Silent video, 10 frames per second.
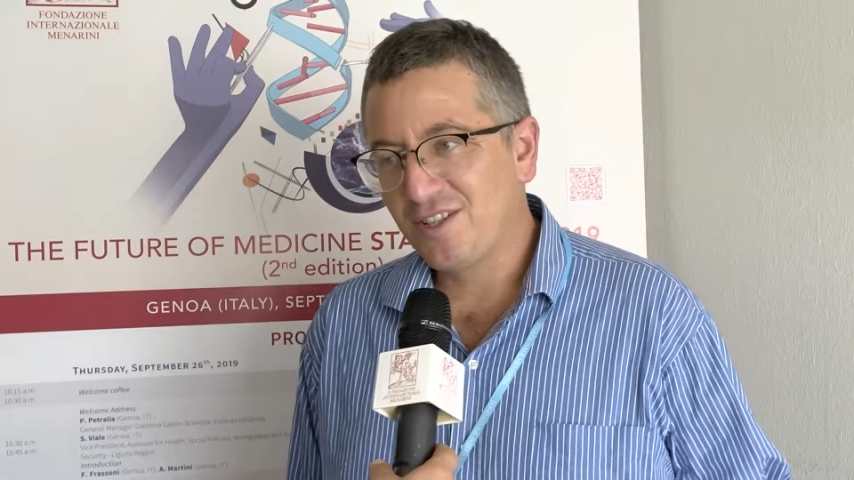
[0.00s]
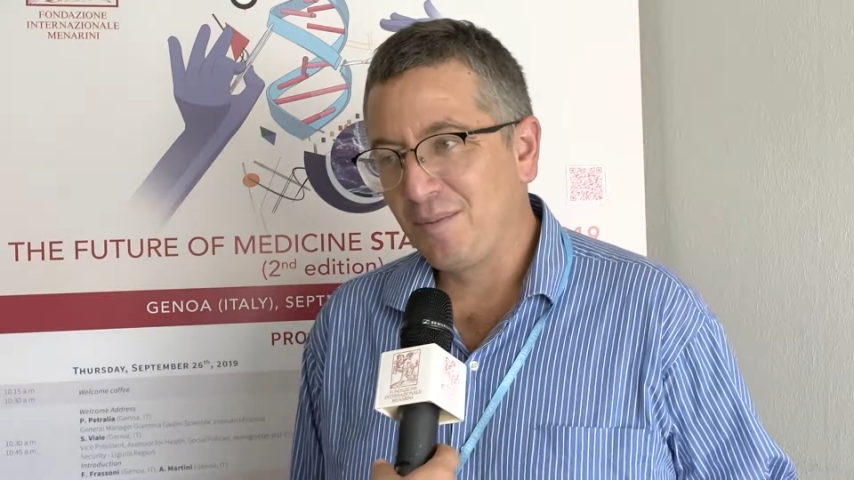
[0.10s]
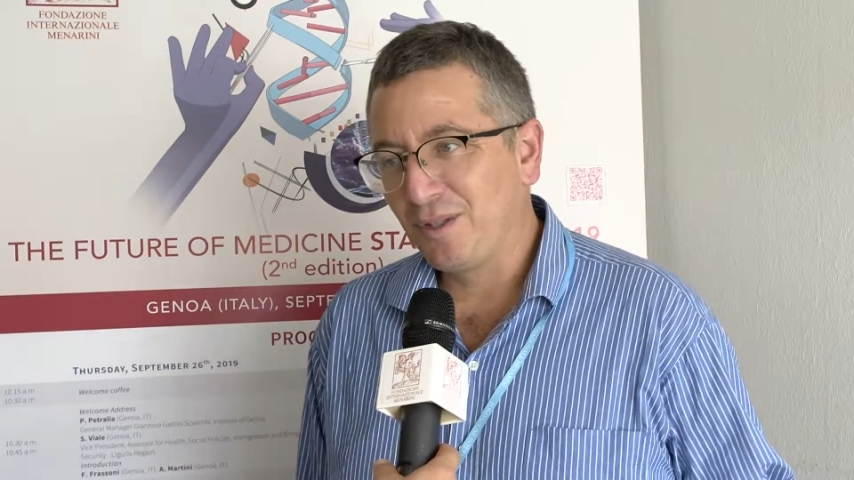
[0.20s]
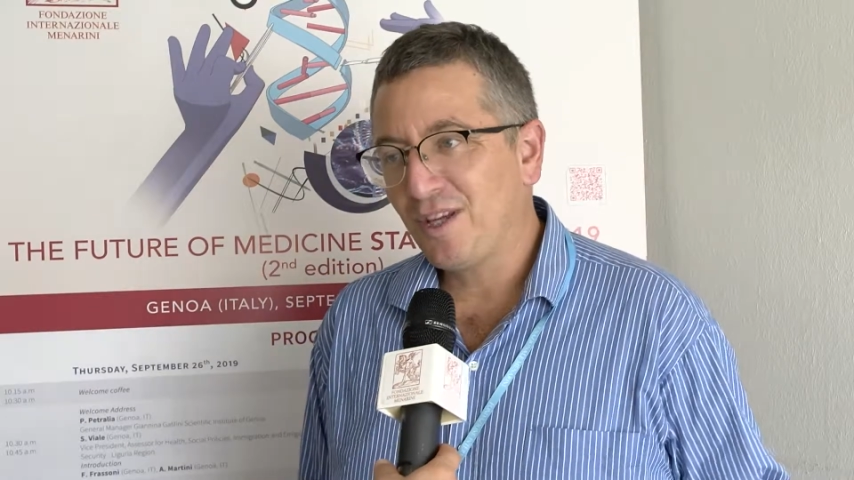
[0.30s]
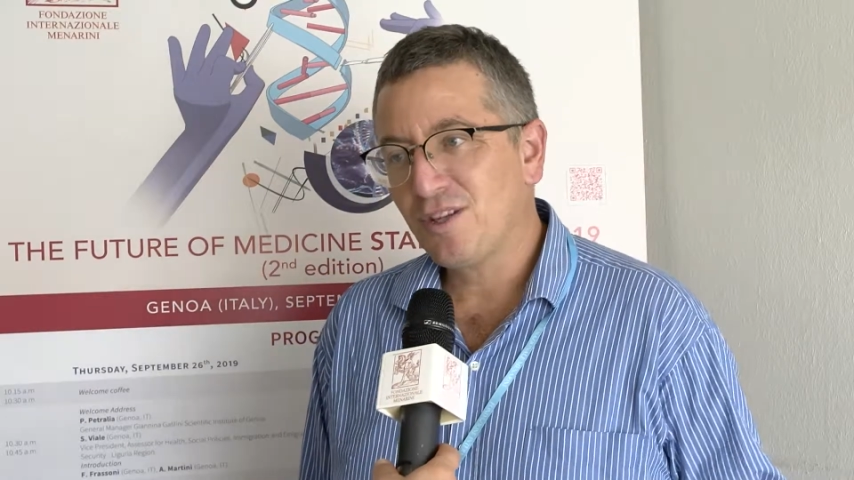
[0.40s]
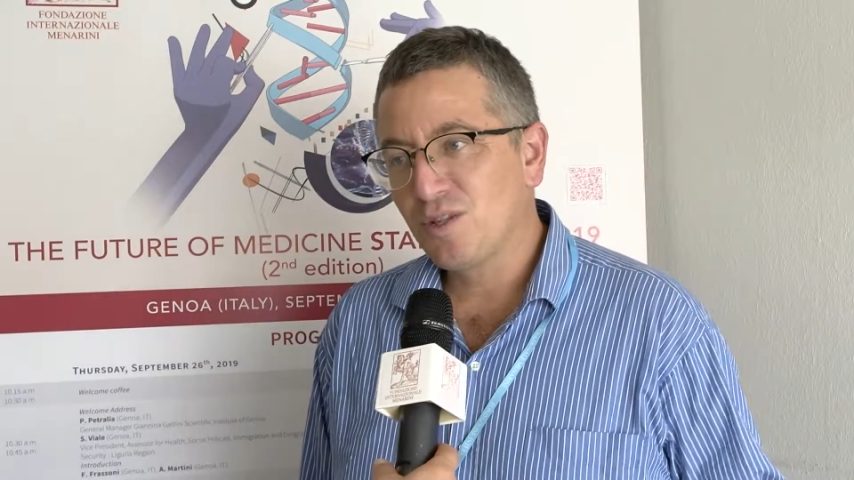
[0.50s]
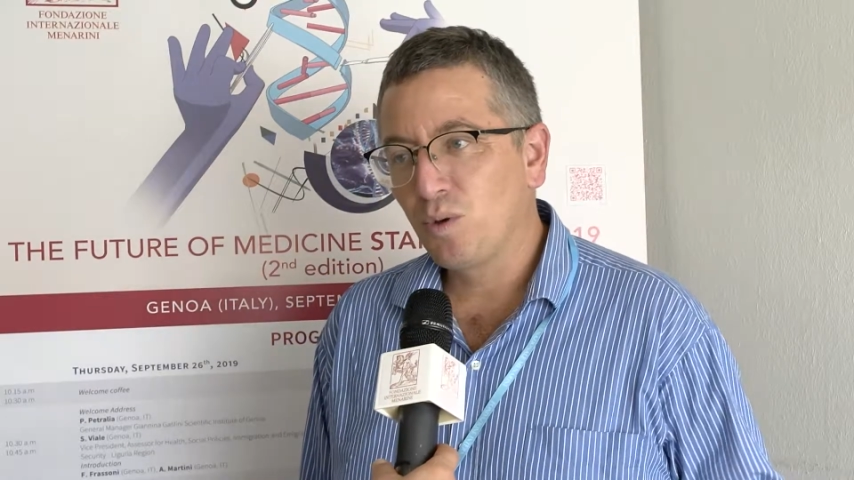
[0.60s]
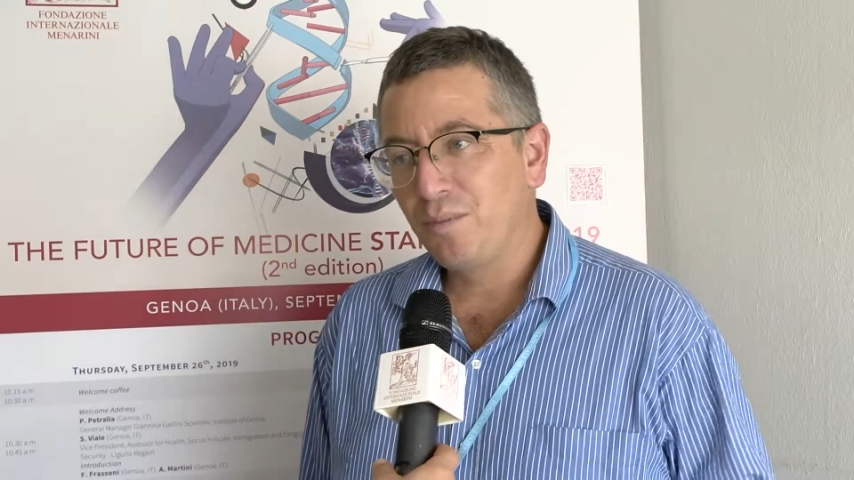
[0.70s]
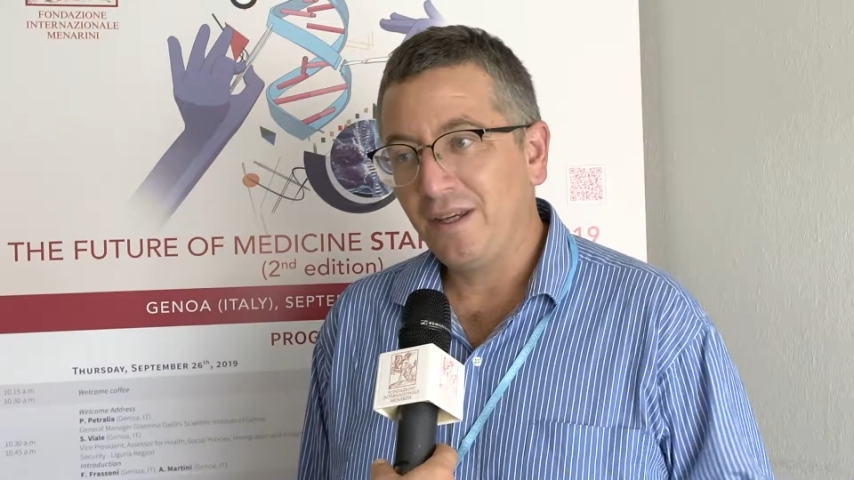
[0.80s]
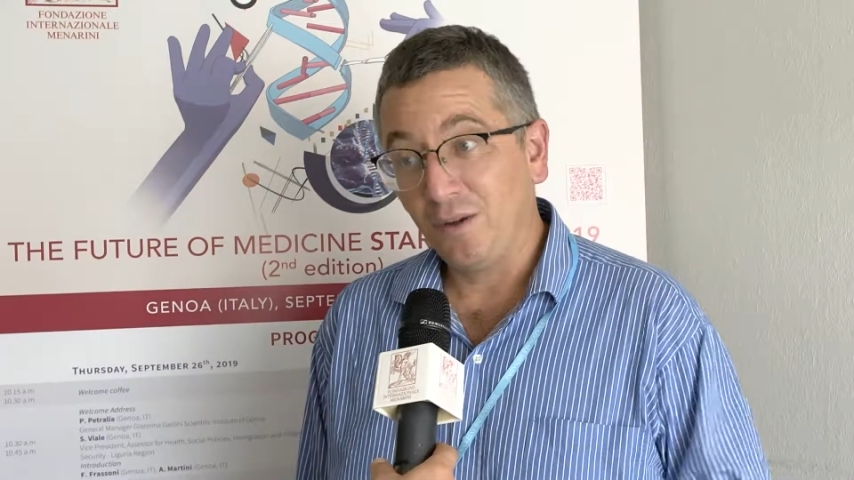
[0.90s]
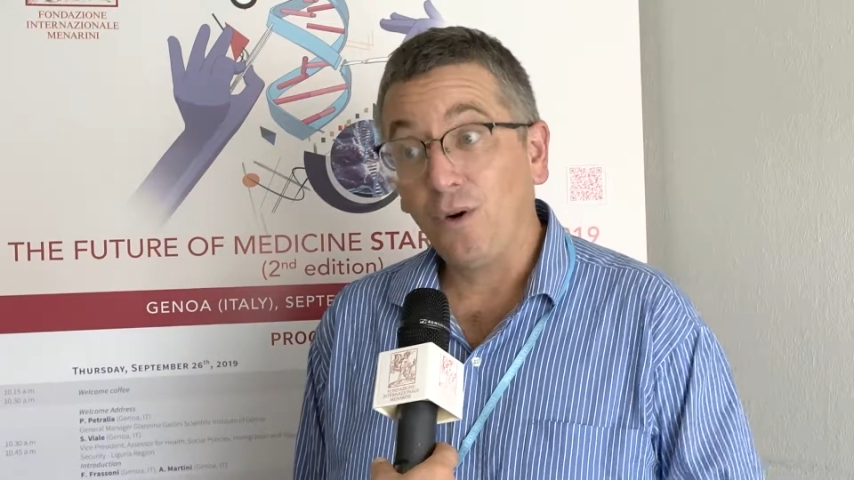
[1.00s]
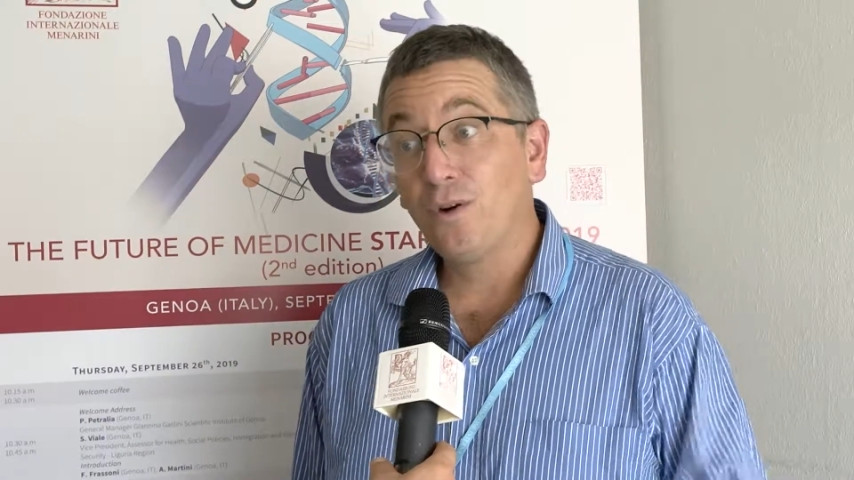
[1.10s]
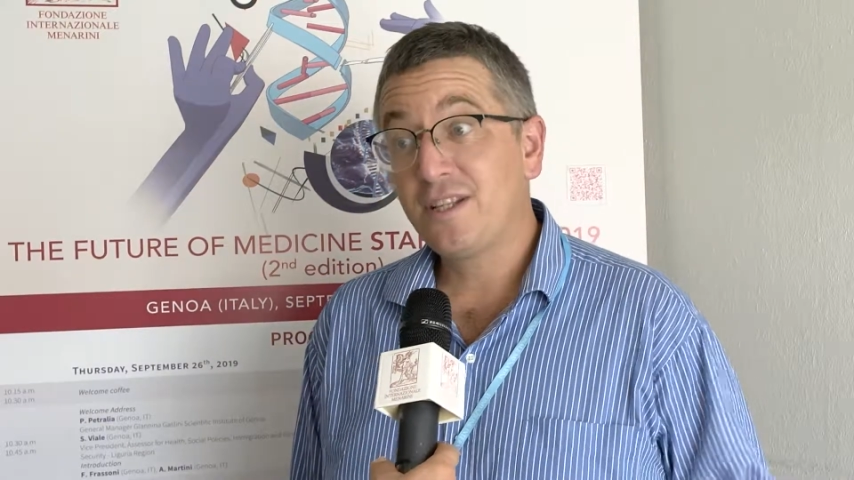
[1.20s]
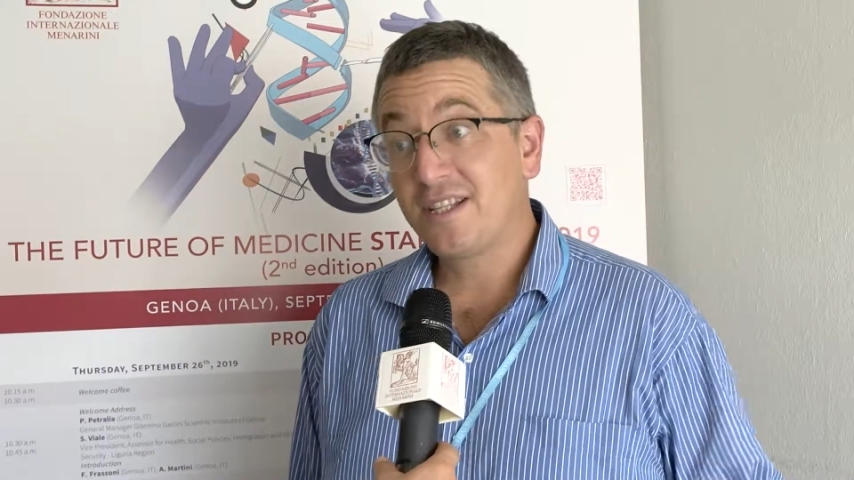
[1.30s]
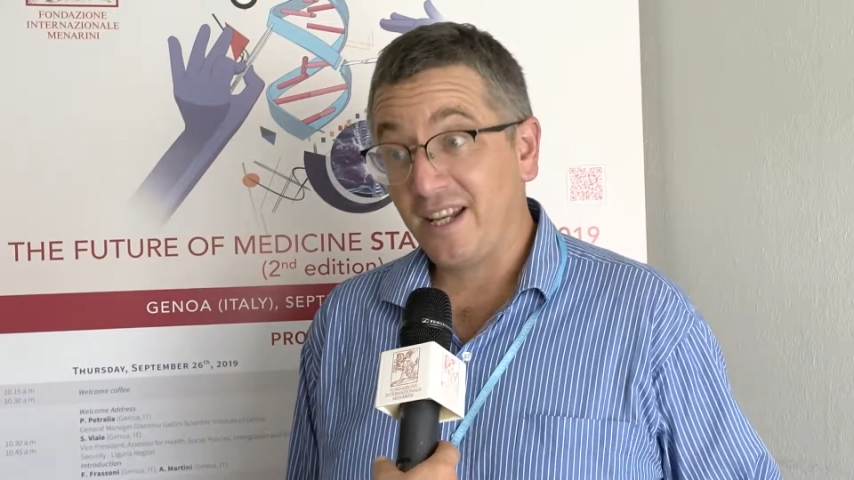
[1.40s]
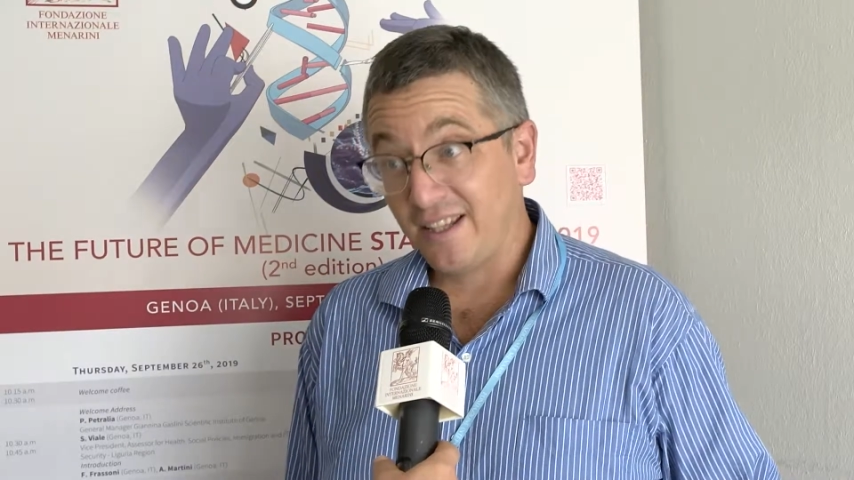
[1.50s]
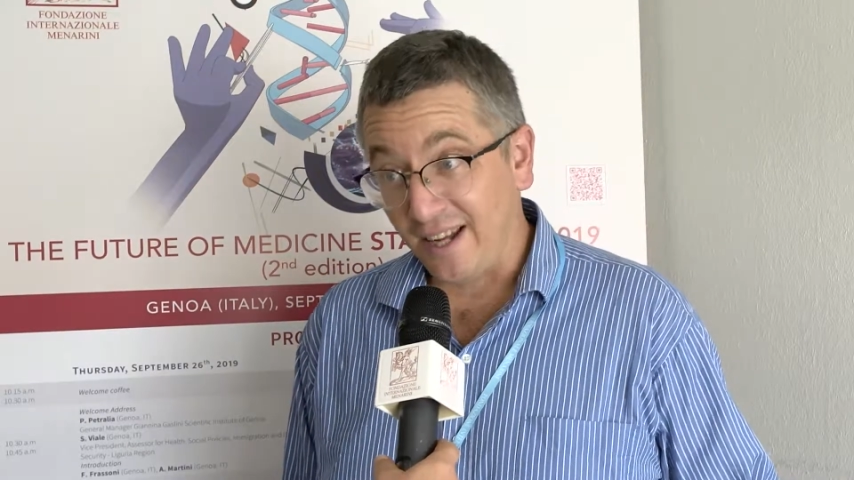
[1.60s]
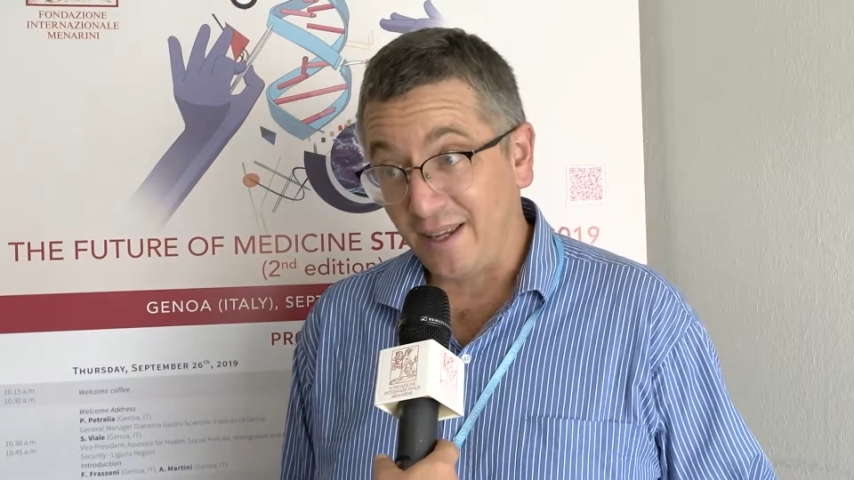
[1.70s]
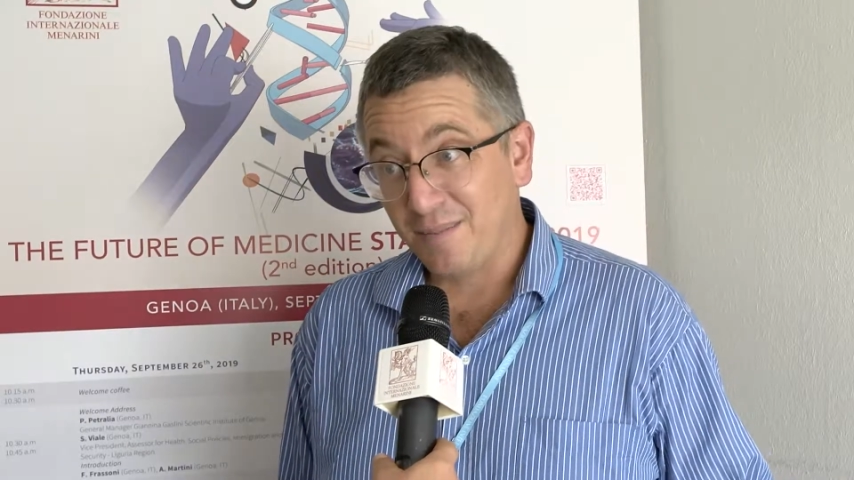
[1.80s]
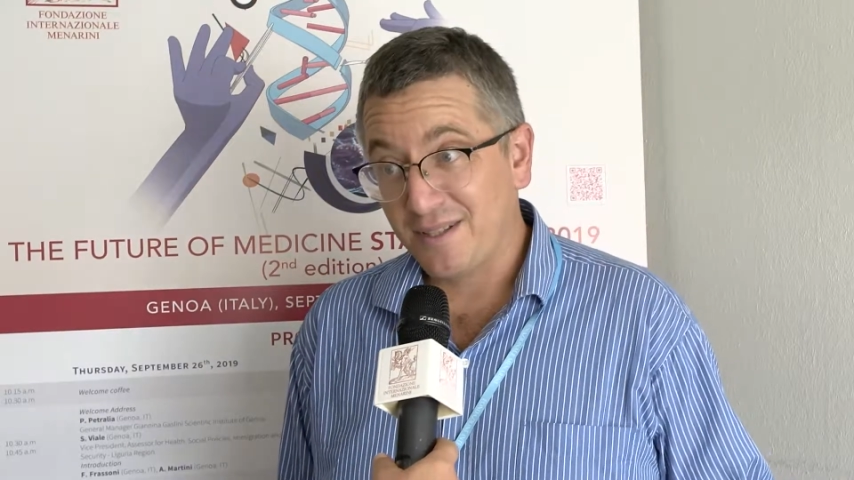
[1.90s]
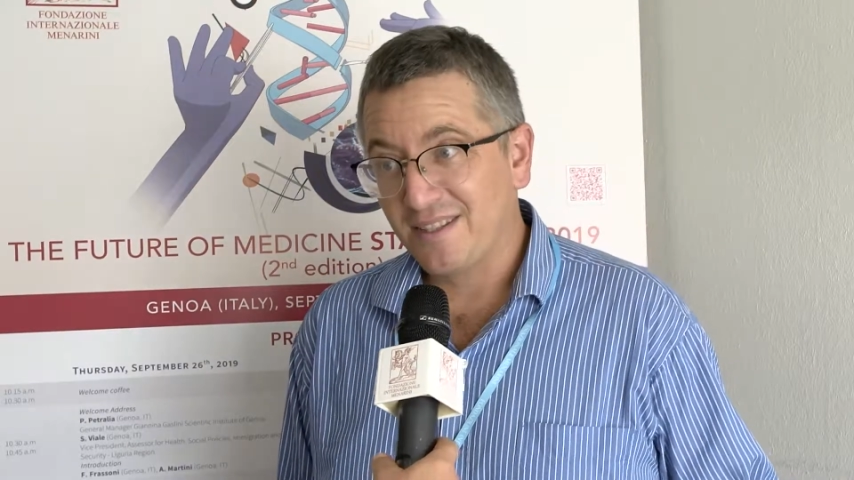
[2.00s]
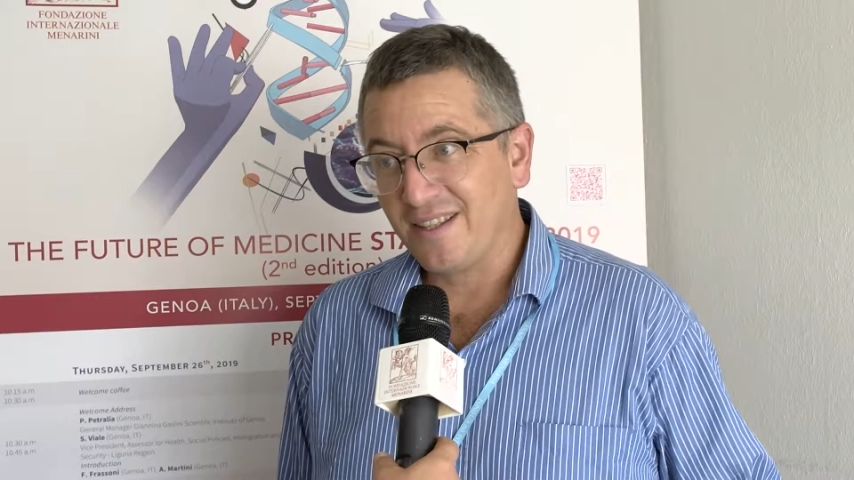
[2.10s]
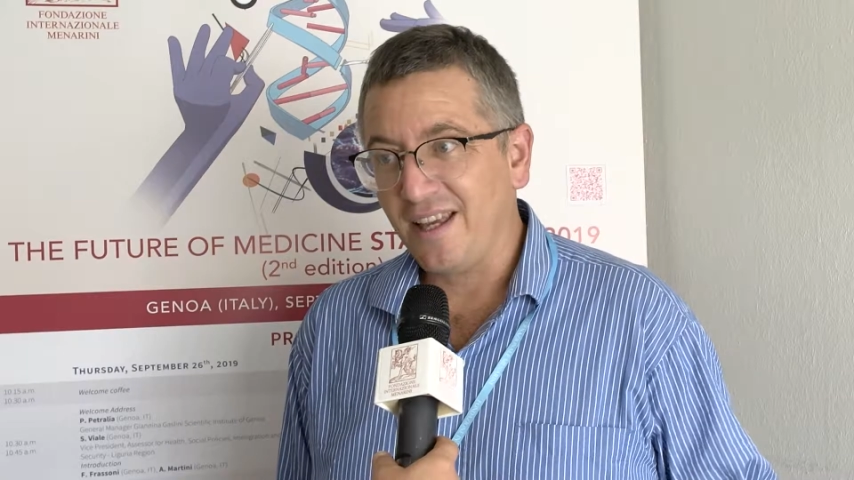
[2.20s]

the mutations will be in all cell types